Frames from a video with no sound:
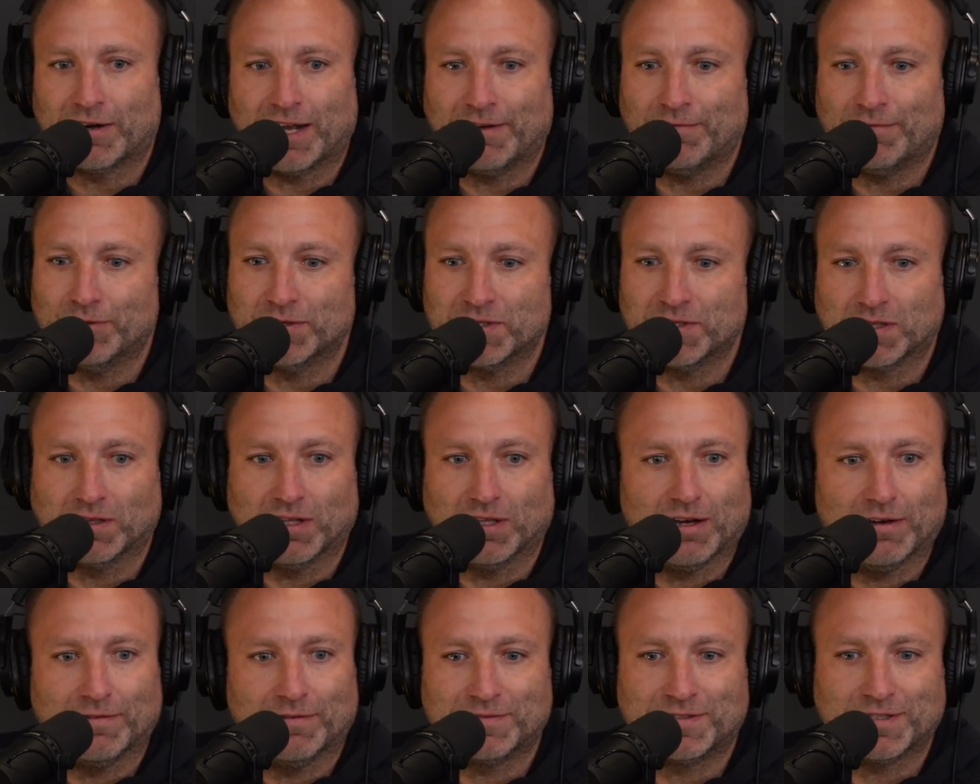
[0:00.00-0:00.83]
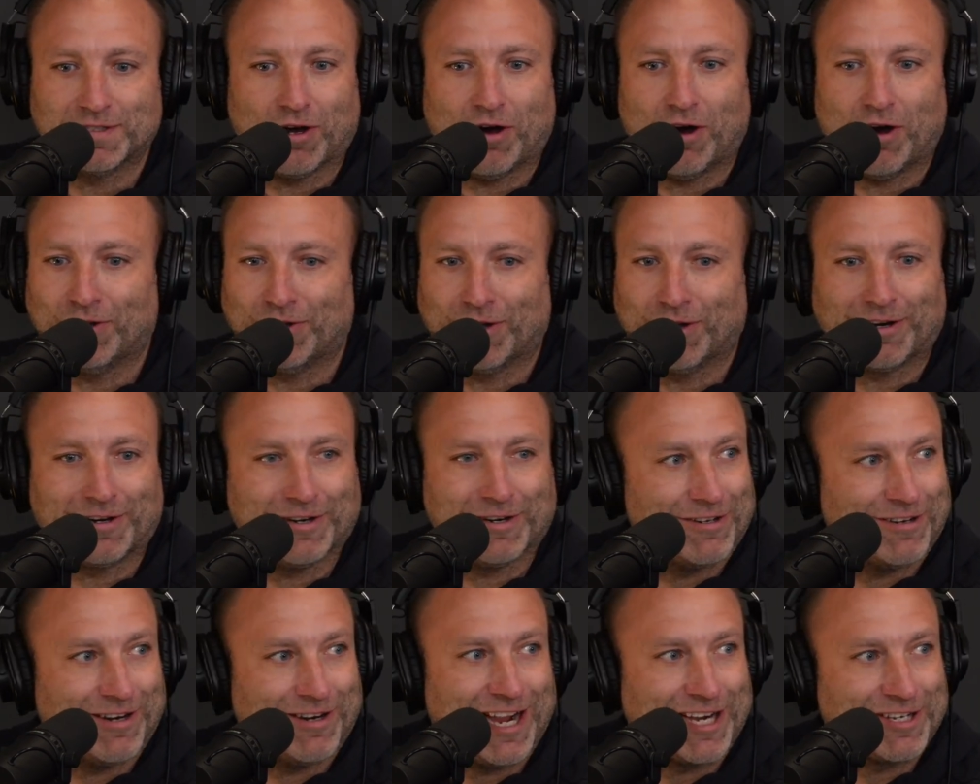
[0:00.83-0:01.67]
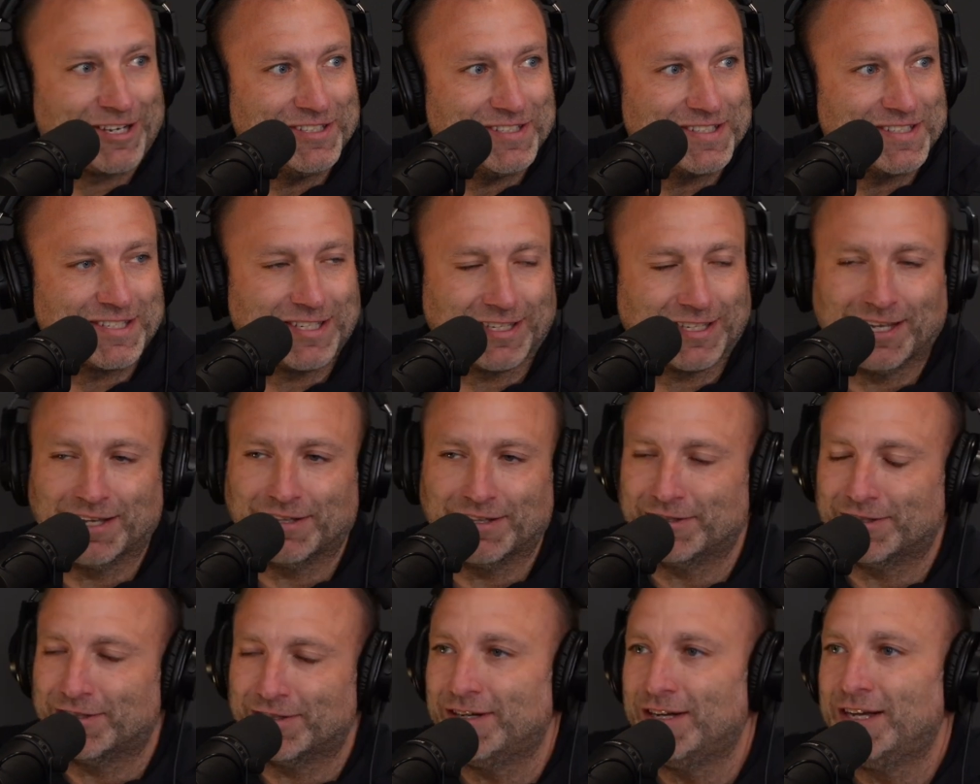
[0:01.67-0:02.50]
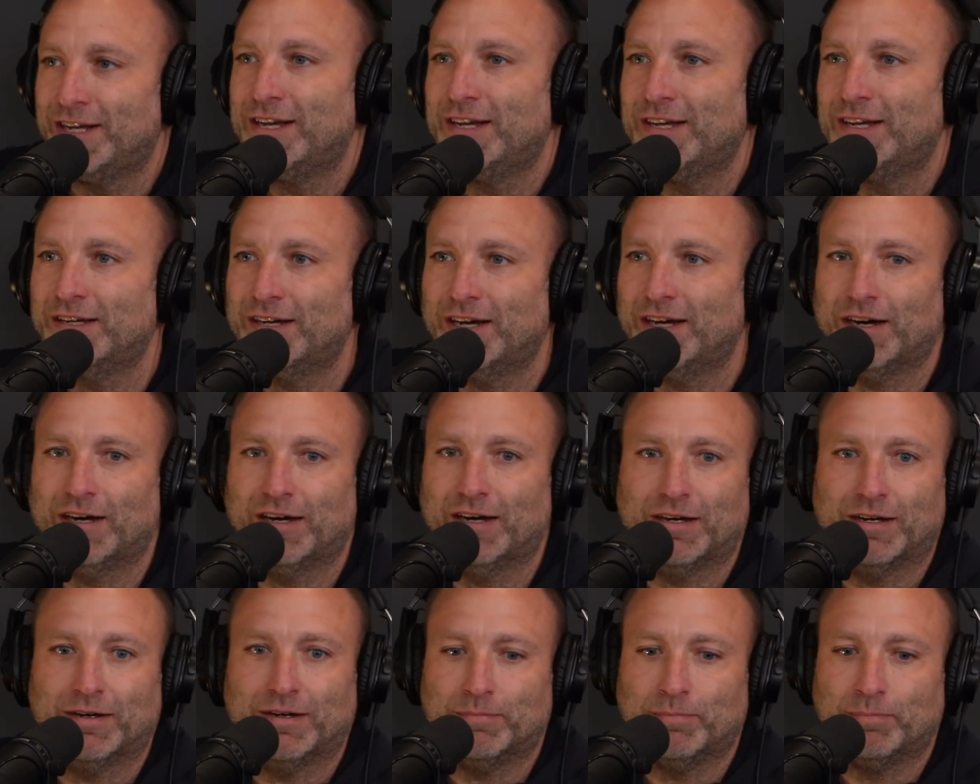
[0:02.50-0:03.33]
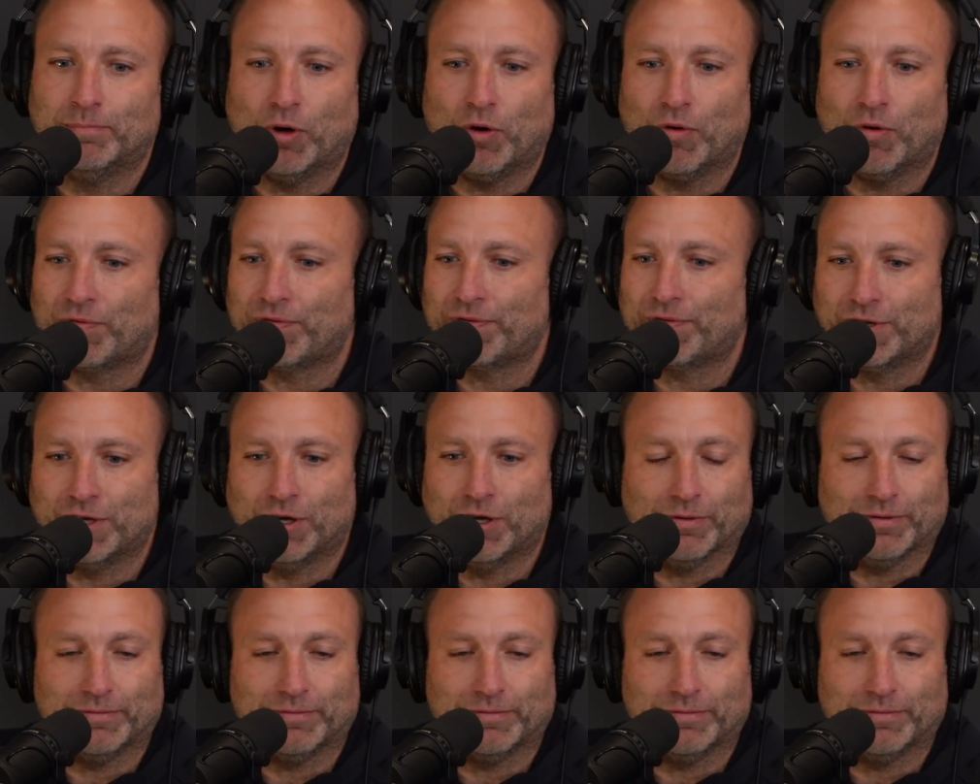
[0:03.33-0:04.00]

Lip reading: I've always loved all our interactions together, both,